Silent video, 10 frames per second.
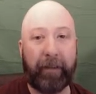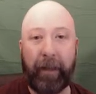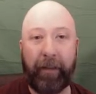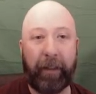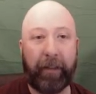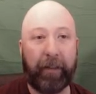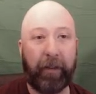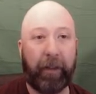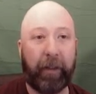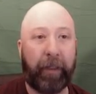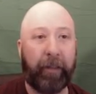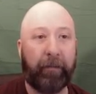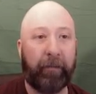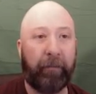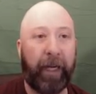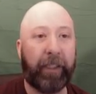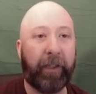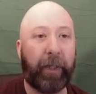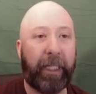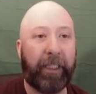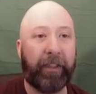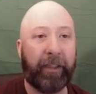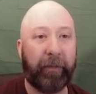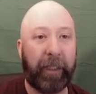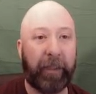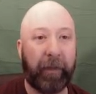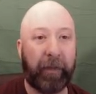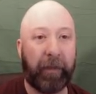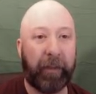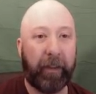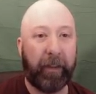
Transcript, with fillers: nothing's too, I mean, match cohesion is abysmal.